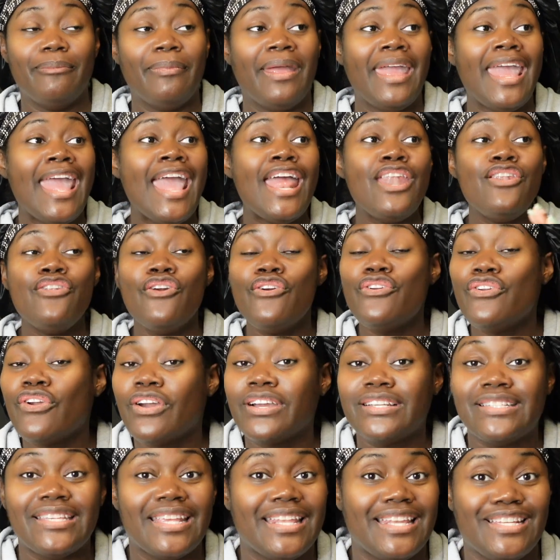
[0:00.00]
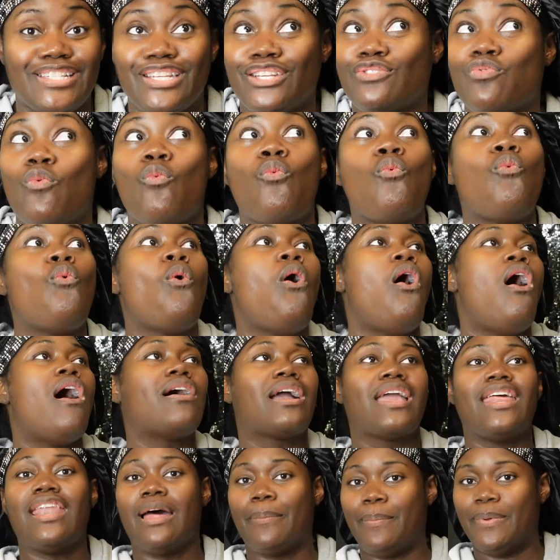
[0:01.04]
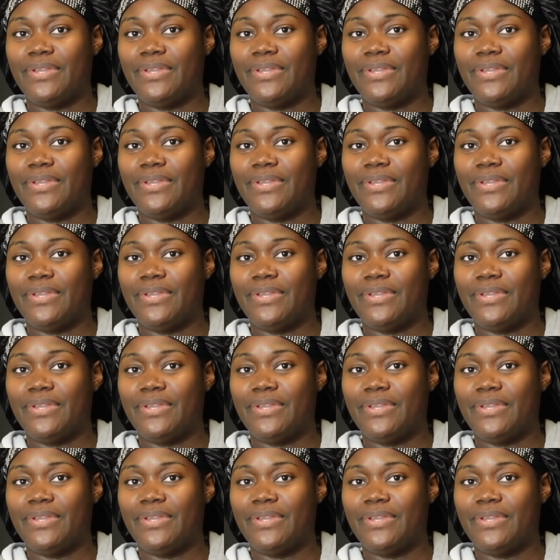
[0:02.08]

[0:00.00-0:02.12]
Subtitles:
in New York City, just walking up